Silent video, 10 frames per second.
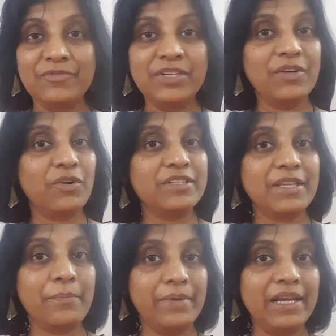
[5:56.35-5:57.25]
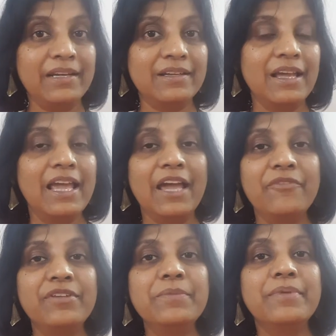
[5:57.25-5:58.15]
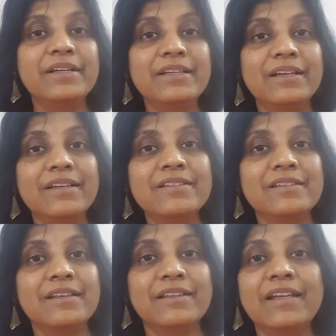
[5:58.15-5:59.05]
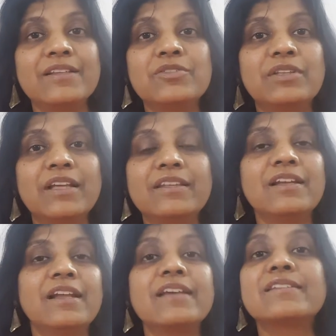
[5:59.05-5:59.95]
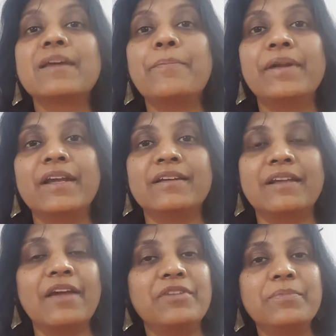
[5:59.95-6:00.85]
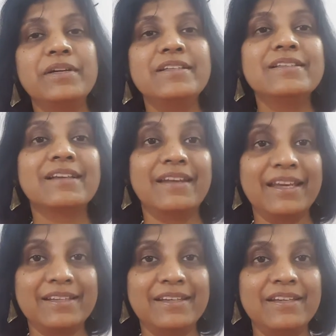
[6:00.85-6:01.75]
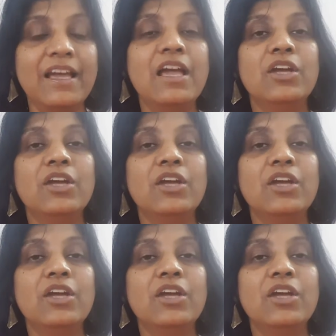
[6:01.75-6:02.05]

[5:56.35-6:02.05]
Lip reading: We are not separate. Everybody is, there is nothing like separate. Everybody is connected.